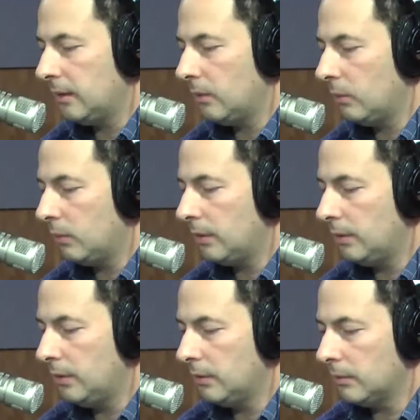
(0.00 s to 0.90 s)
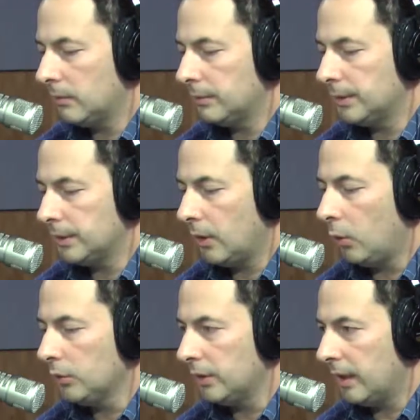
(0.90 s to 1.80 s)

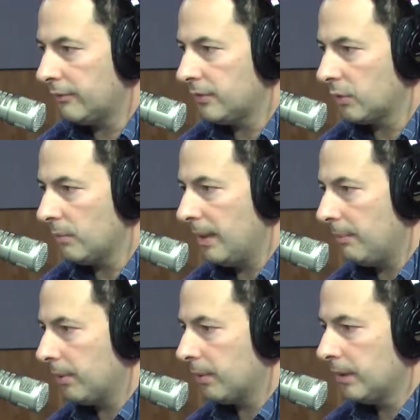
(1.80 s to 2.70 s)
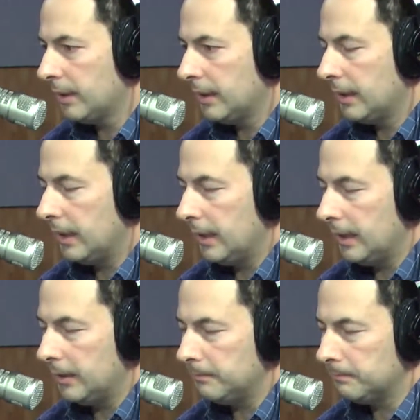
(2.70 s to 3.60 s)
old enough to remember
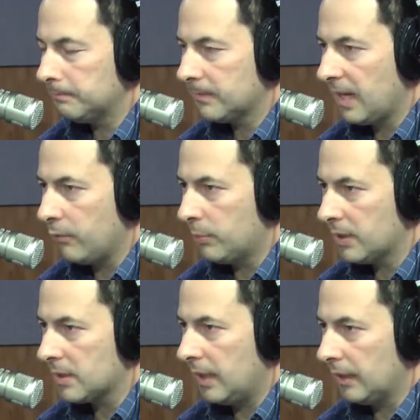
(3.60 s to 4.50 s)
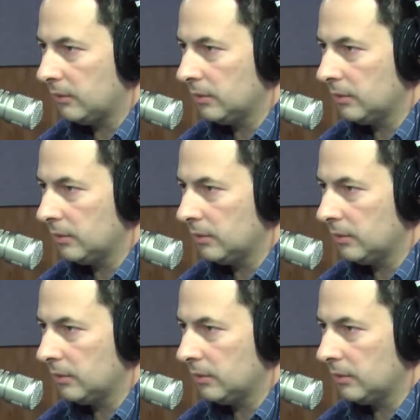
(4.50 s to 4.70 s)
Kevin Pittsnogle.